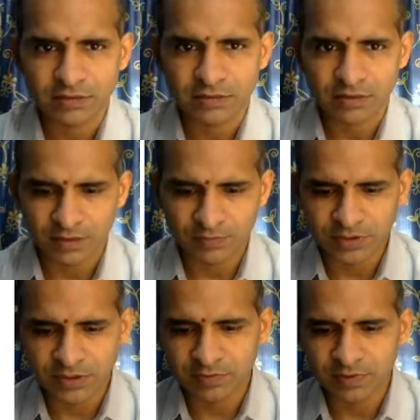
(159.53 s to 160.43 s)
Let me
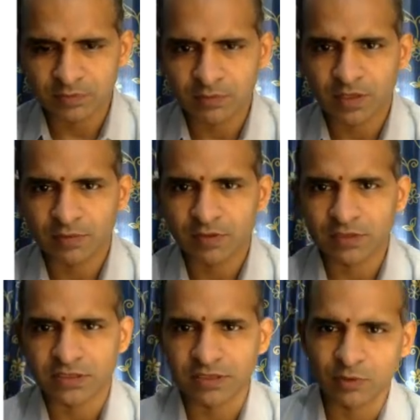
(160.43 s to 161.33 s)
save the program on the
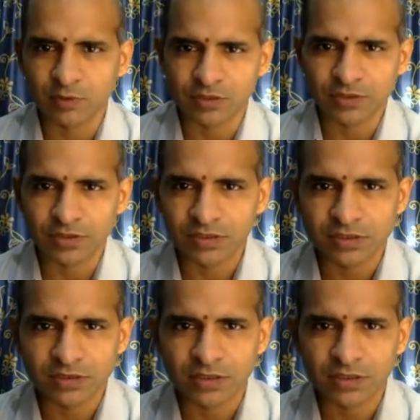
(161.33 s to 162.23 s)
same location, that
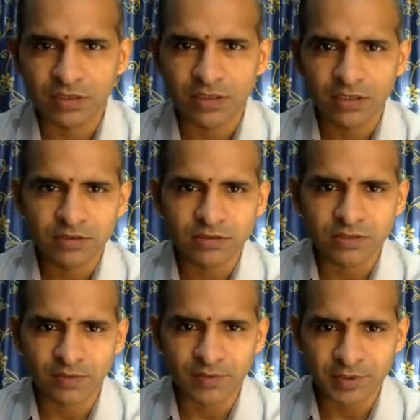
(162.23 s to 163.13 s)
is
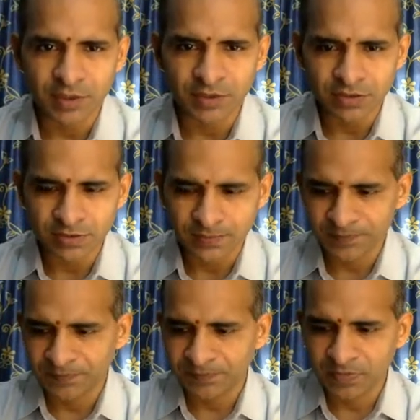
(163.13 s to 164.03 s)
java prg
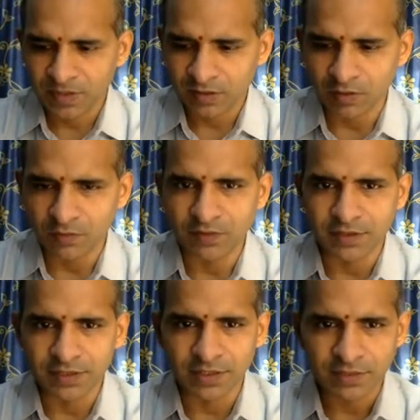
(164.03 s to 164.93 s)
of d
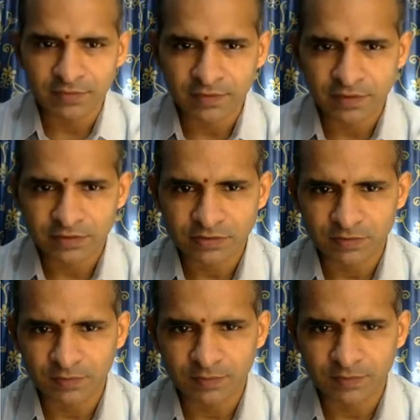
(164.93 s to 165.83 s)
drive. So
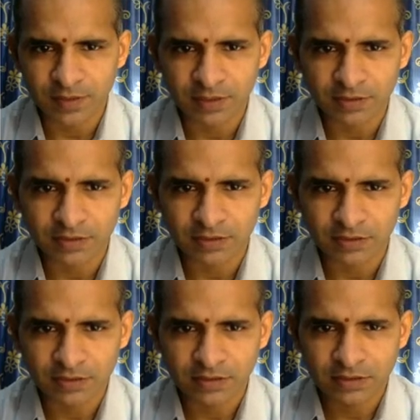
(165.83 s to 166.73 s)
print
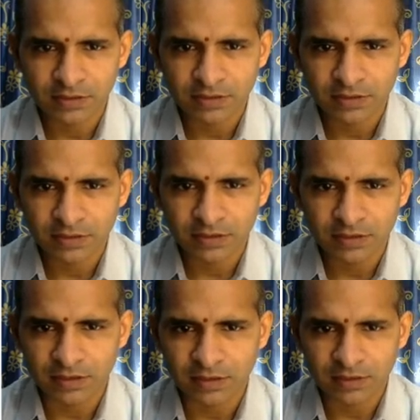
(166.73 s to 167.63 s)

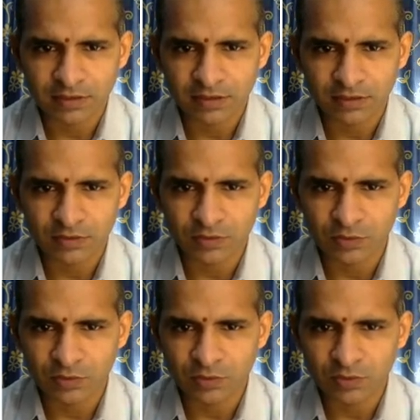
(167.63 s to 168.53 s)
10
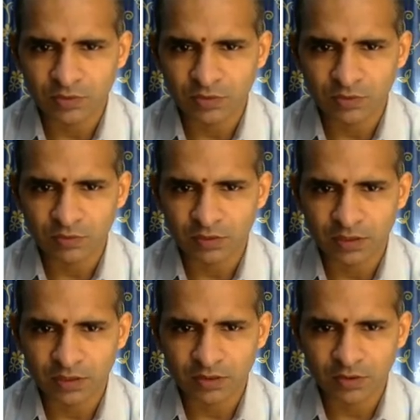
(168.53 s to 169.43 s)
to
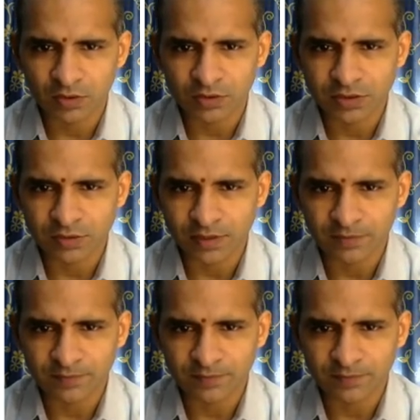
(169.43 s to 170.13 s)
1 dot java.